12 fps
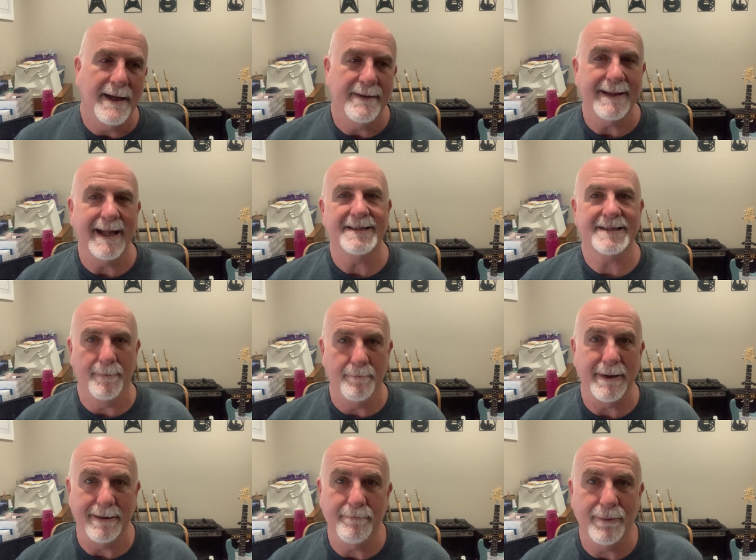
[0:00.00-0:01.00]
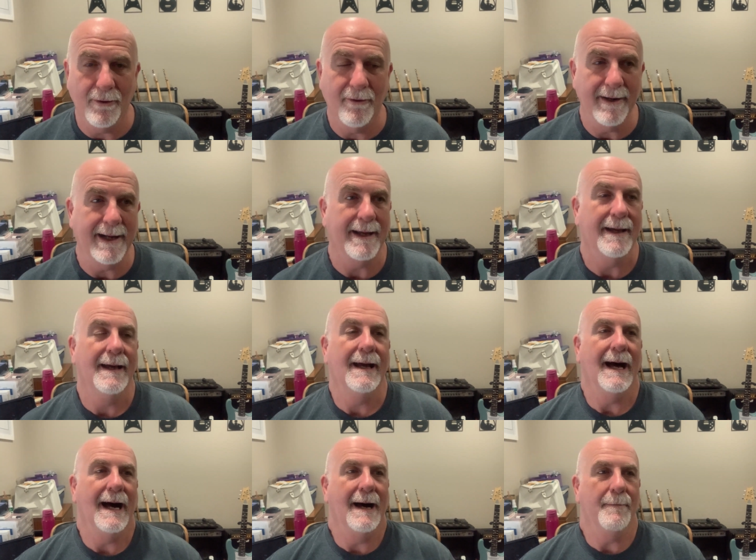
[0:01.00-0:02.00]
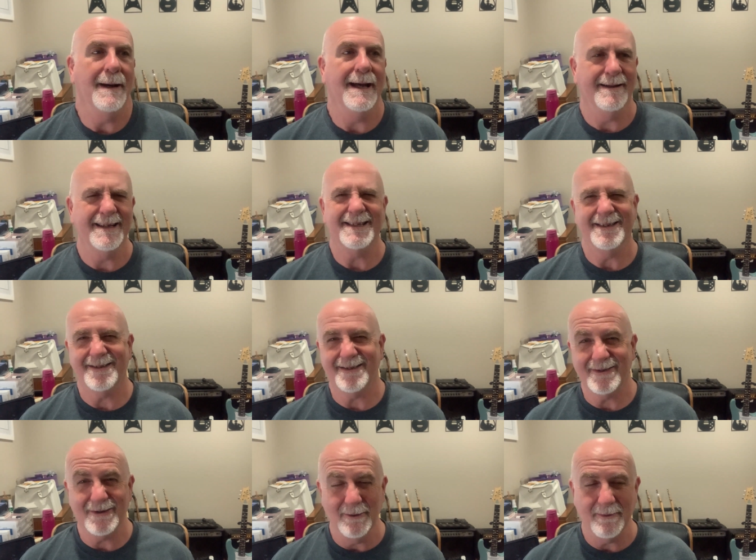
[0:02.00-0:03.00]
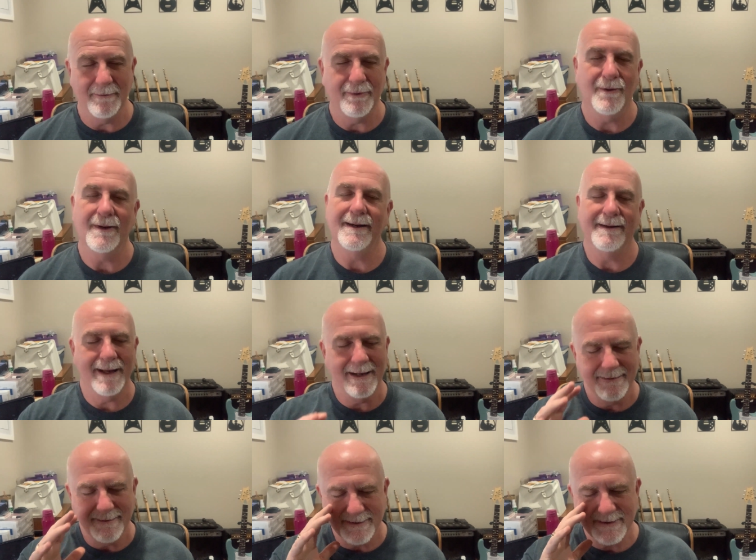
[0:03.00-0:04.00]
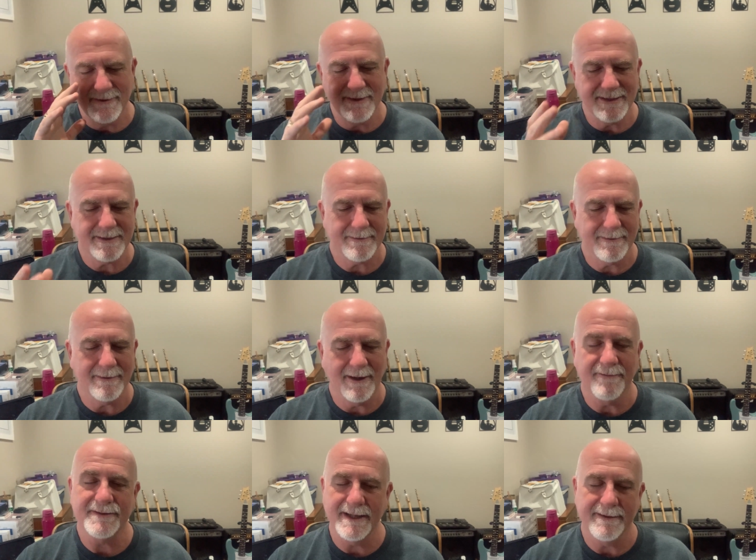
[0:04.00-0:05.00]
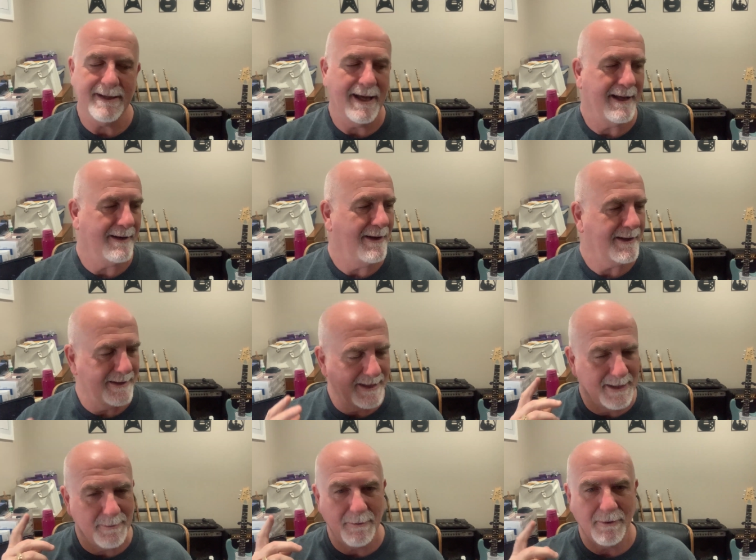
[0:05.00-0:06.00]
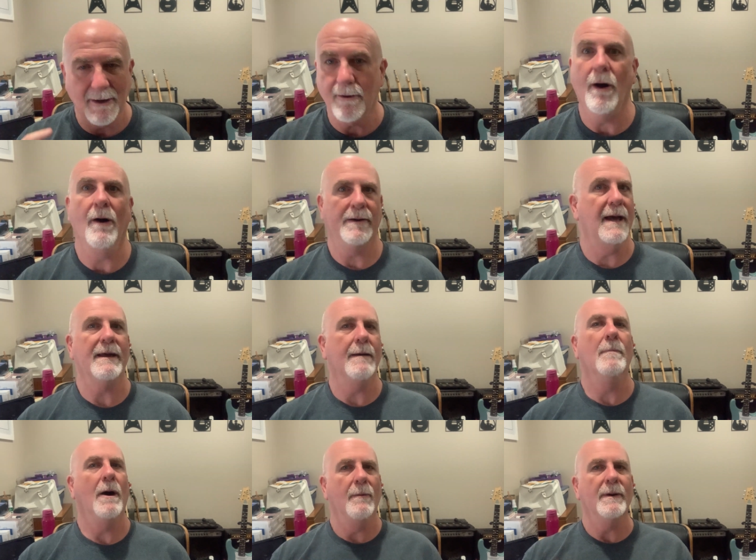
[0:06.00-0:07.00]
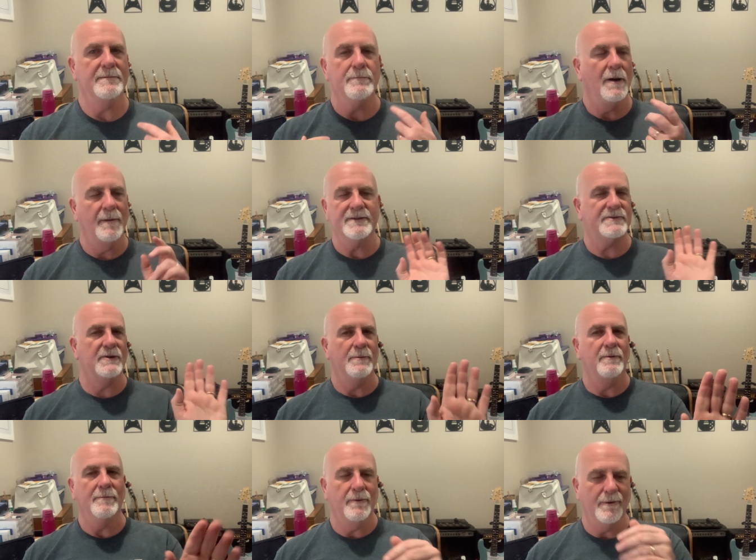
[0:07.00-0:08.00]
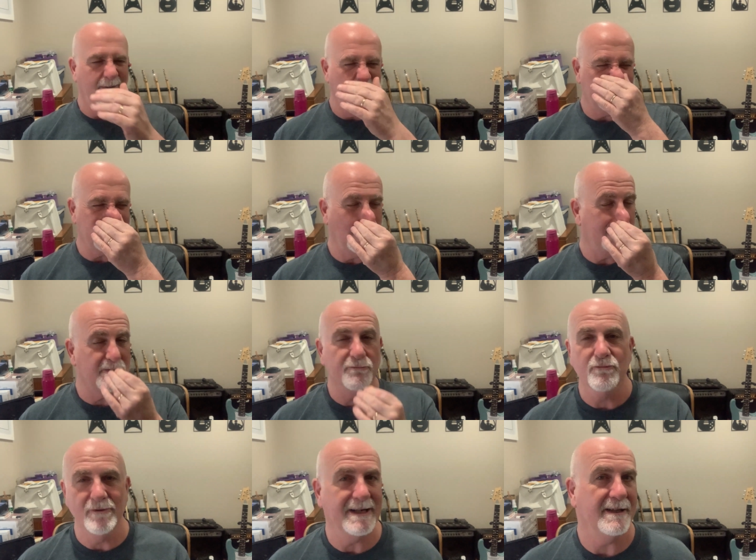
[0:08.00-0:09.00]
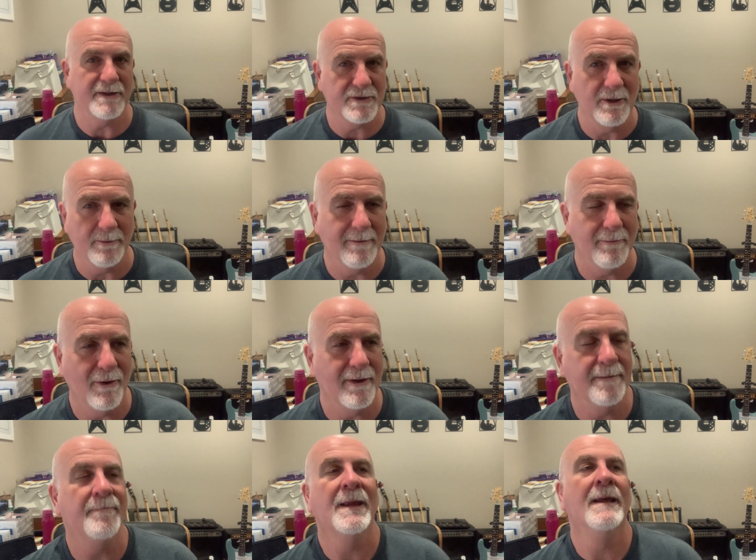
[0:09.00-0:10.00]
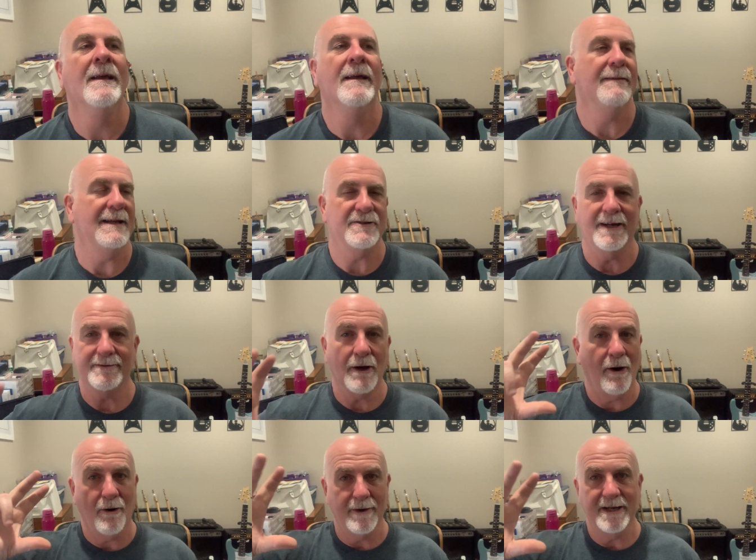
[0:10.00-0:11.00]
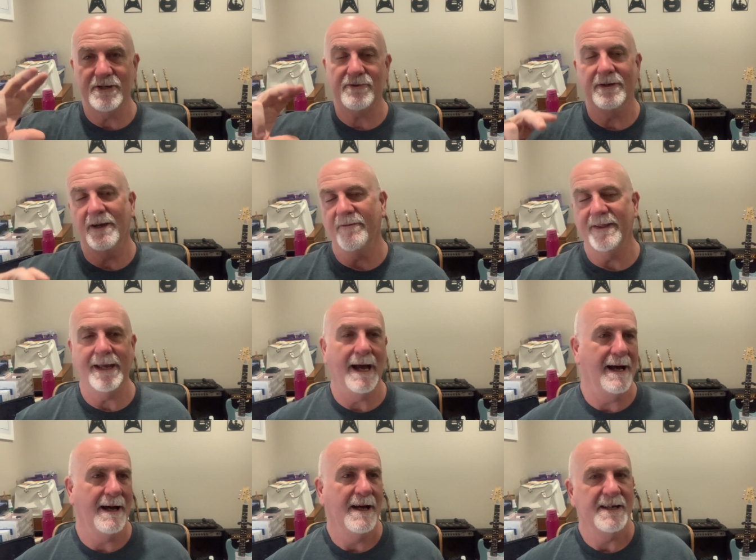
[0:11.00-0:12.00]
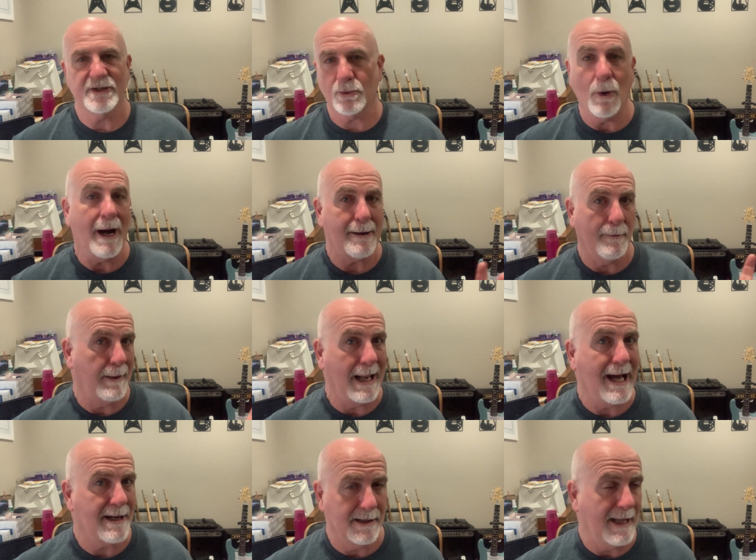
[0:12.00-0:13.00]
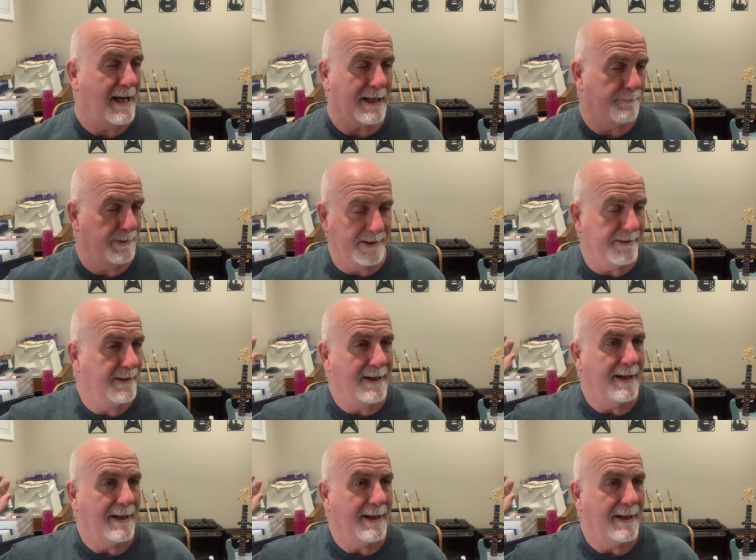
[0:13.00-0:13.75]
That's a bit boring. Unless it's super important. And as soon as I've said that, I can hear people going, oh yeah, my one's super important. It's really super important that you get the whole history of the Squawk-a-Bark-a-Lark-a-Bin